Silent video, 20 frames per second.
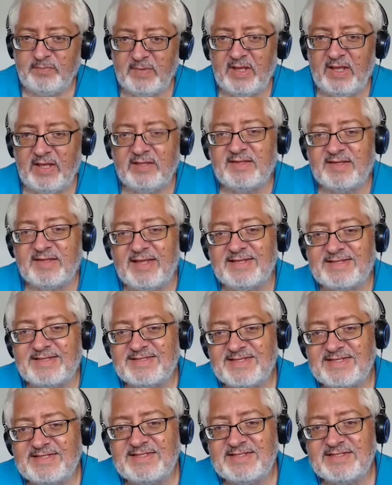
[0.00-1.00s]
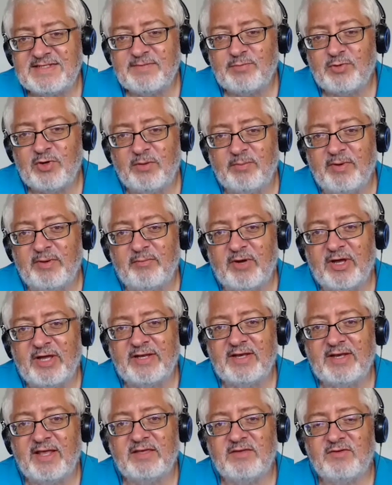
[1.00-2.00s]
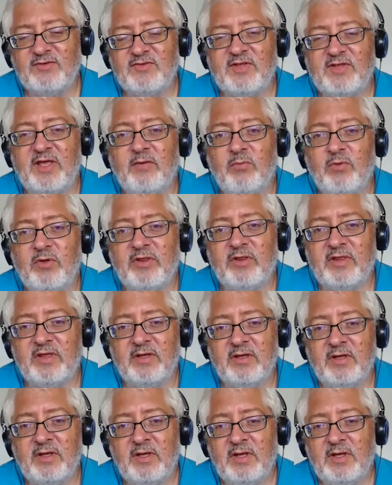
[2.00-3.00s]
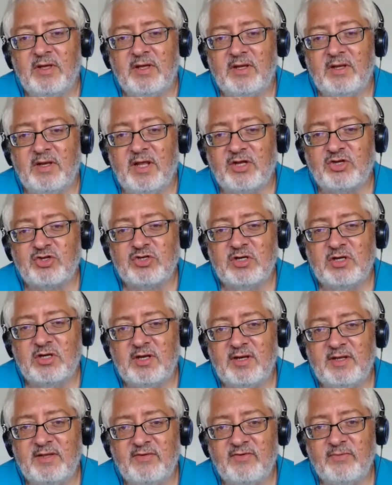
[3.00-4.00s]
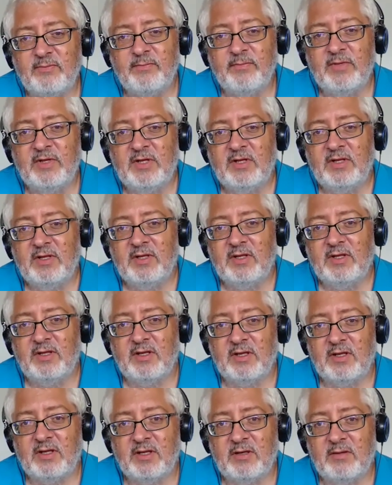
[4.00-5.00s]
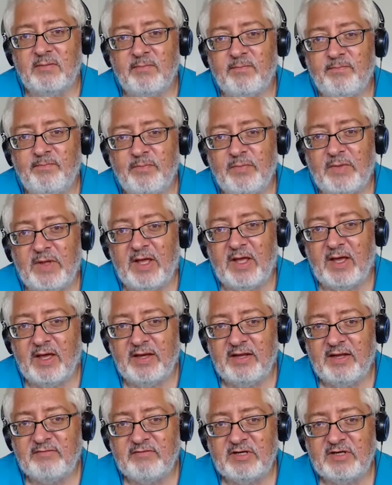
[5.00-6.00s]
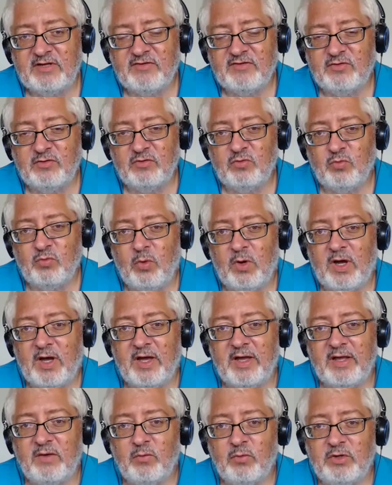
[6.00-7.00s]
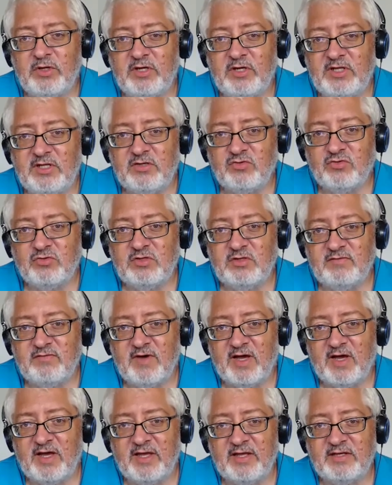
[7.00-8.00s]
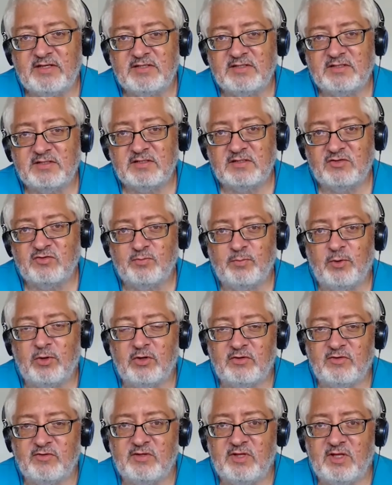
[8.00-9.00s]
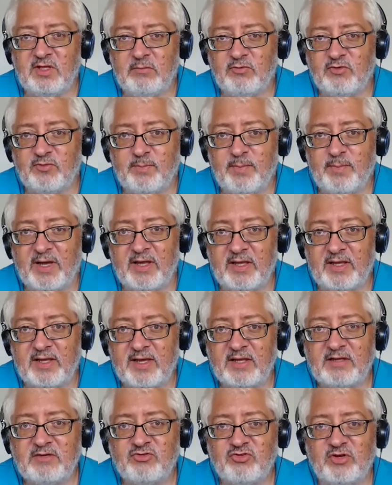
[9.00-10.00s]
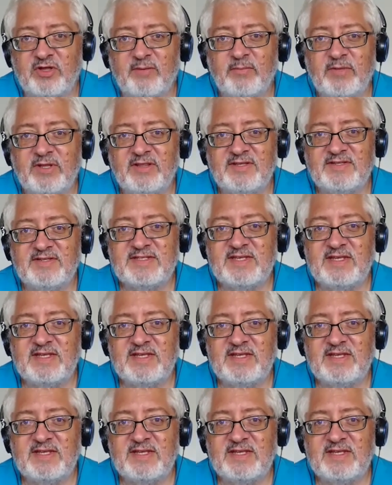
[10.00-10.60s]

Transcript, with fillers: it, it, this is a problem, right? Like you say, with the nationalism. Um, I never understood why we need to divide sports teams by country. I mean, this